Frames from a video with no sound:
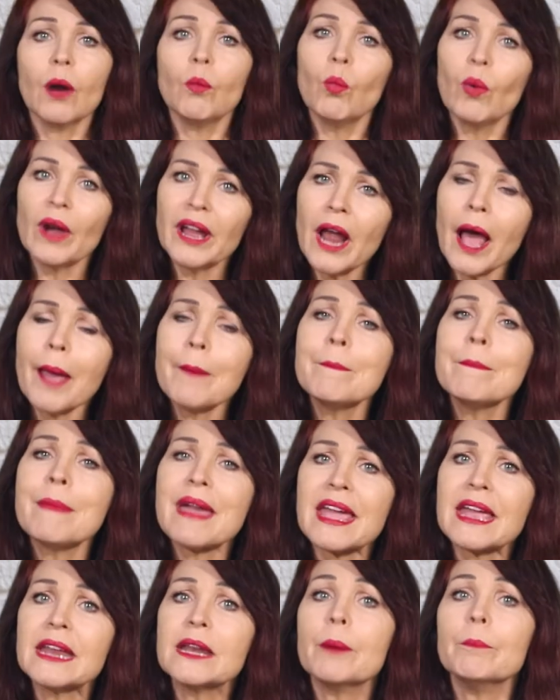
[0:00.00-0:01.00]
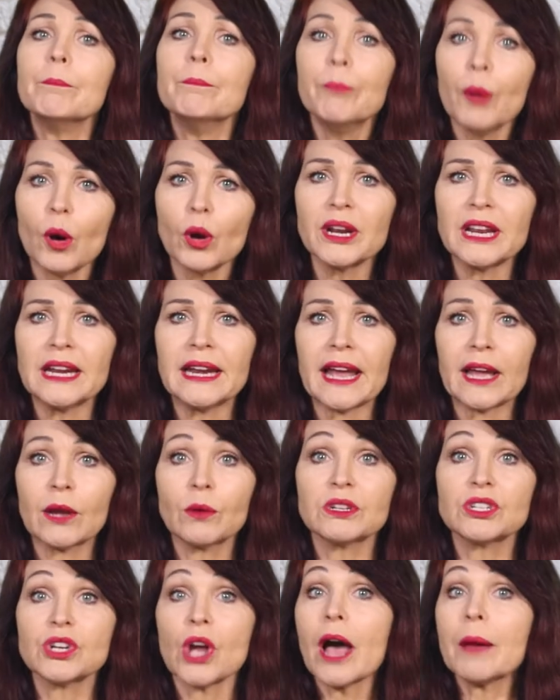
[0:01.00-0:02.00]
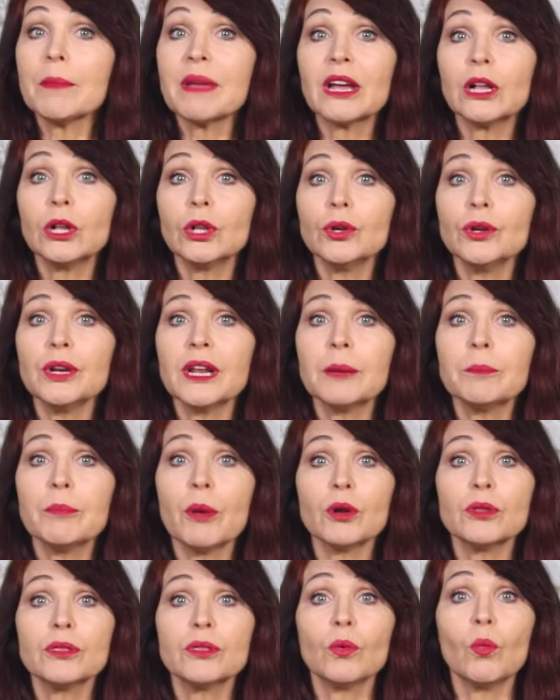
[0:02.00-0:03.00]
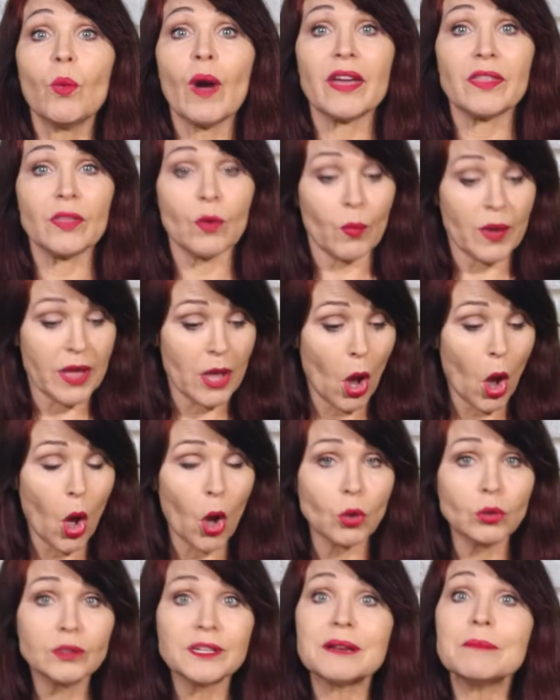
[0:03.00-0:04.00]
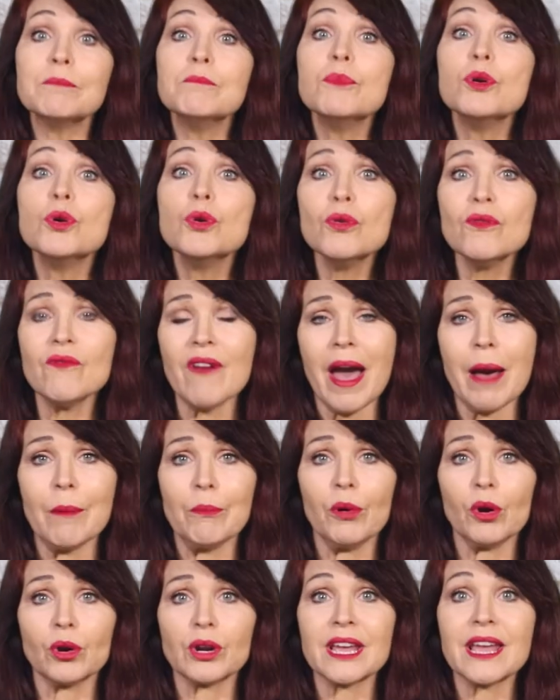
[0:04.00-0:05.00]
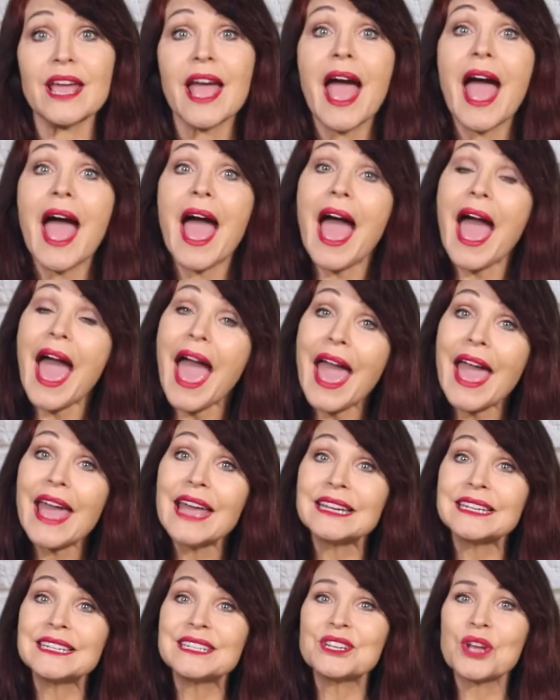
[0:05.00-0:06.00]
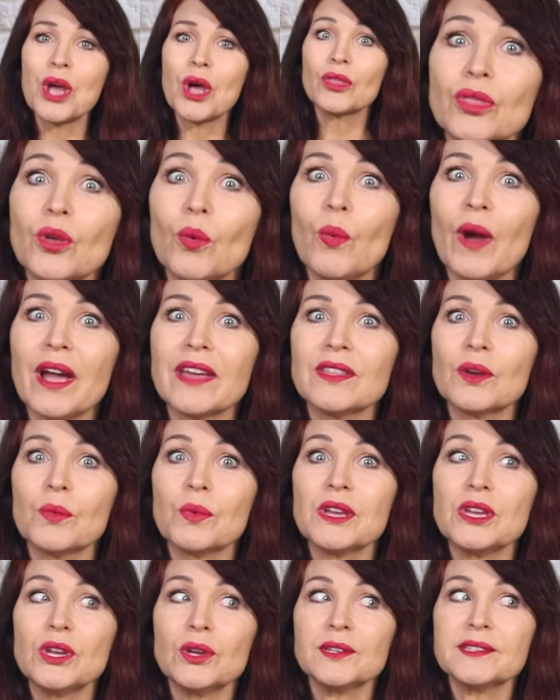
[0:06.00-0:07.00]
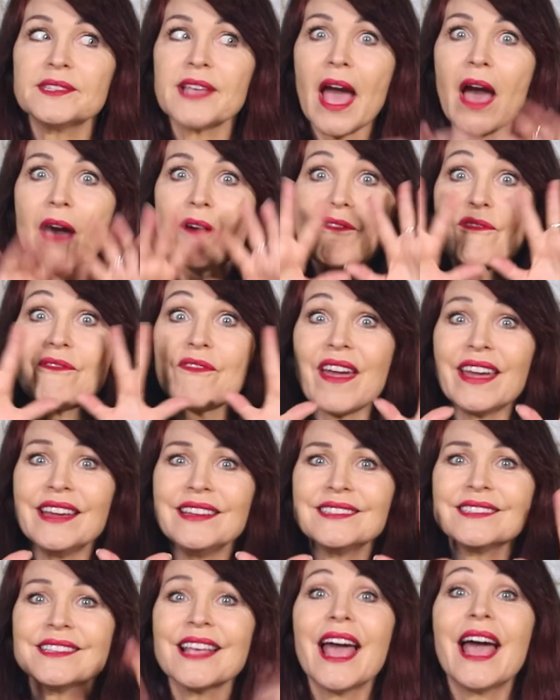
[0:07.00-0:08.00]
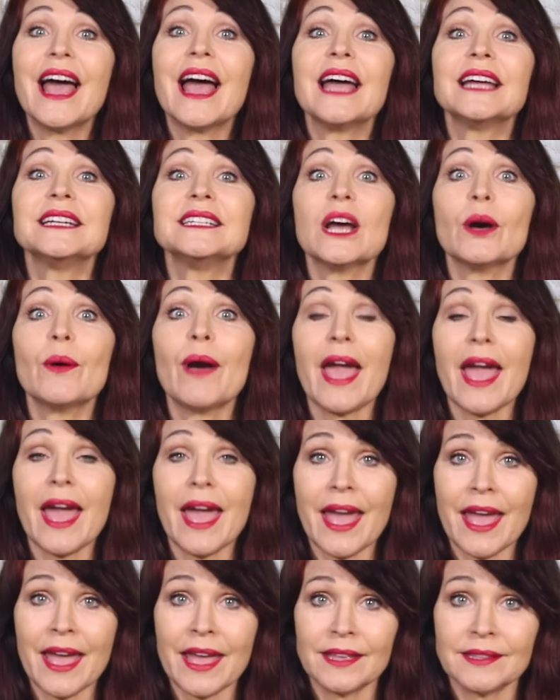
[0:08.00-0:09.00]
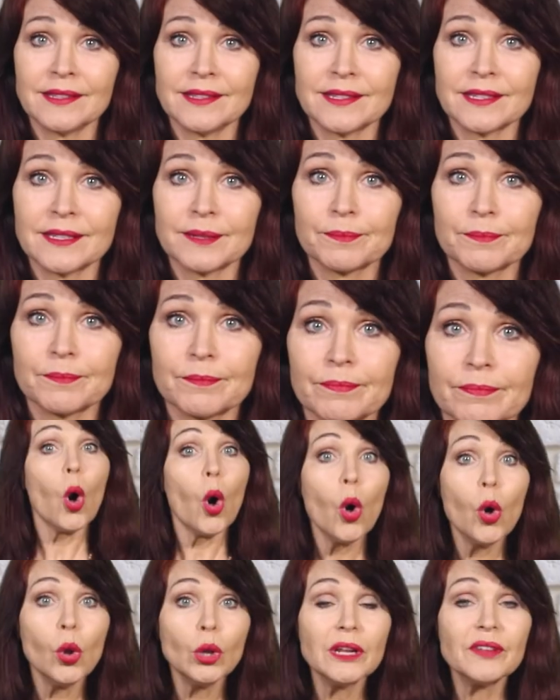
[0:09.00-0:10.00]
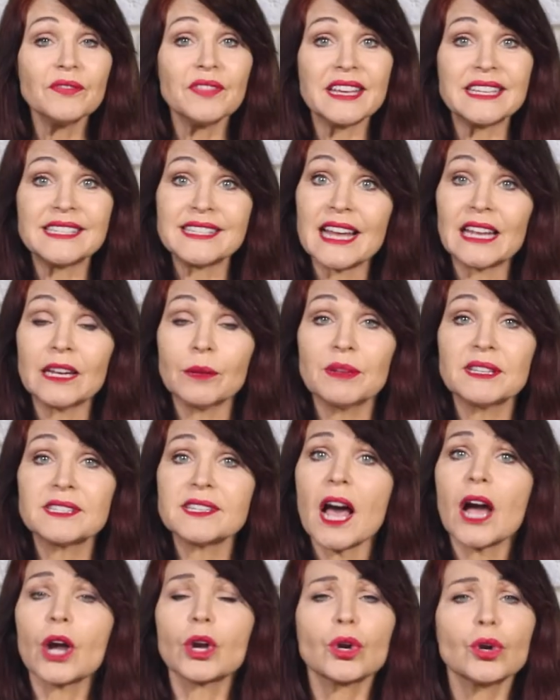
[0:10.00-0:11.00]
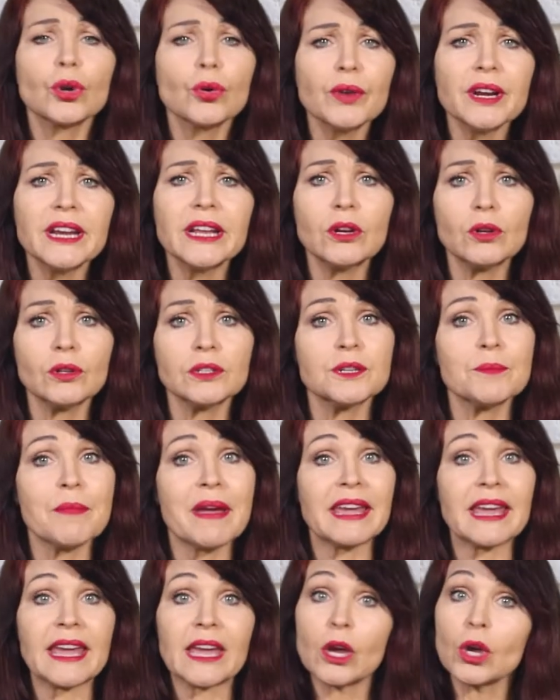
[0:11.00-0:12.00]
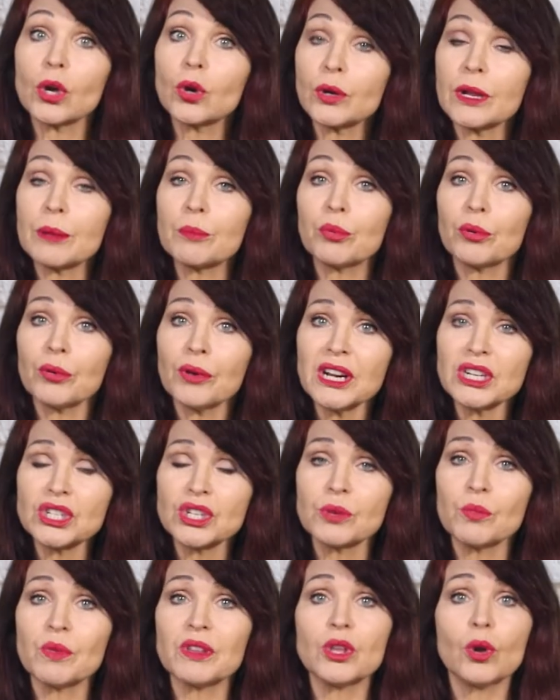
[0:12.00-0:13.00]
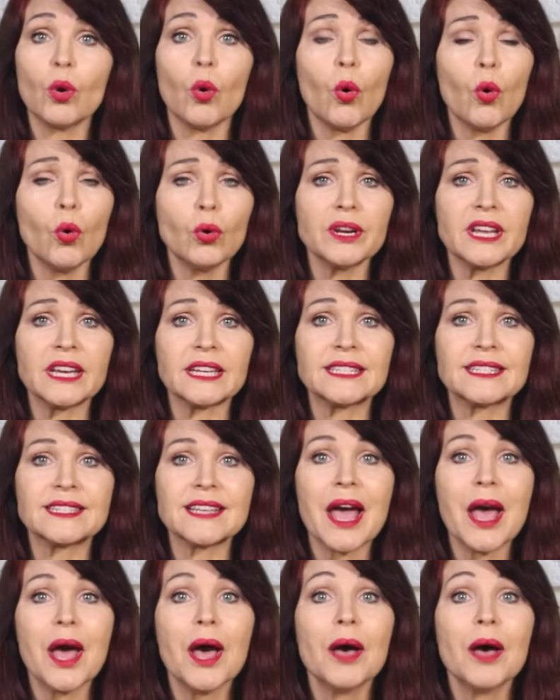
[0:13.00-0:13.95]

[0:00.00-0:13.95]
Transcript: And when I mean body language, I'm including both the way that we hold and move our body and the way that we use our face and our hands. All of these elements are critical to making a good impression with your audience.